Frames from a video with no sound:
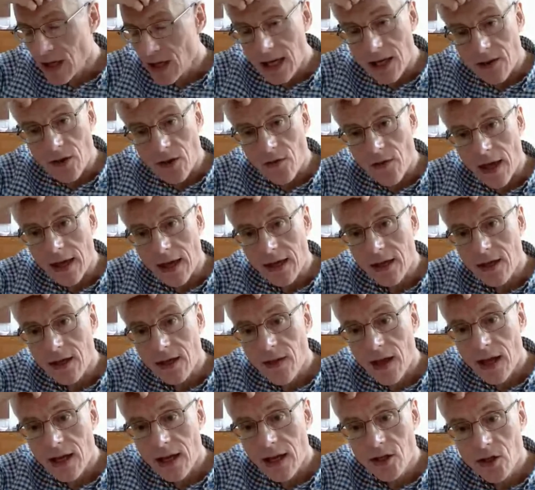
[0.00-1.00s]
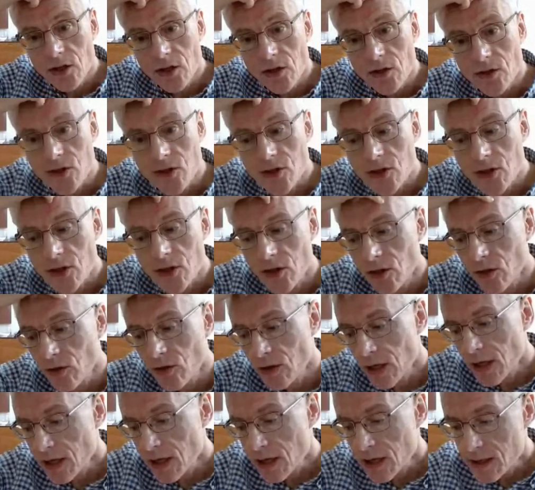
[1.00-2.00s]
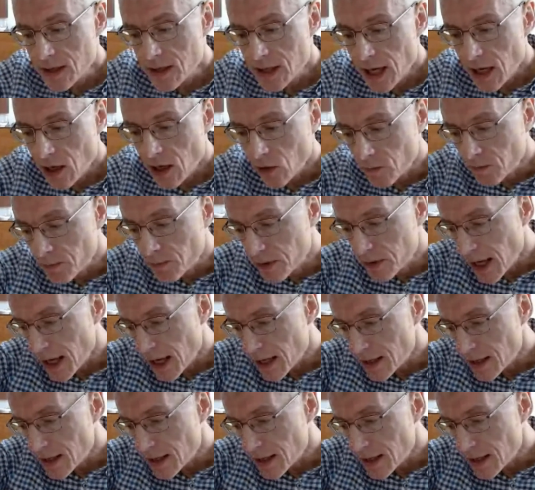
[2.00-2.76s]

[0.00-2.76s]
of the year that they can then use to help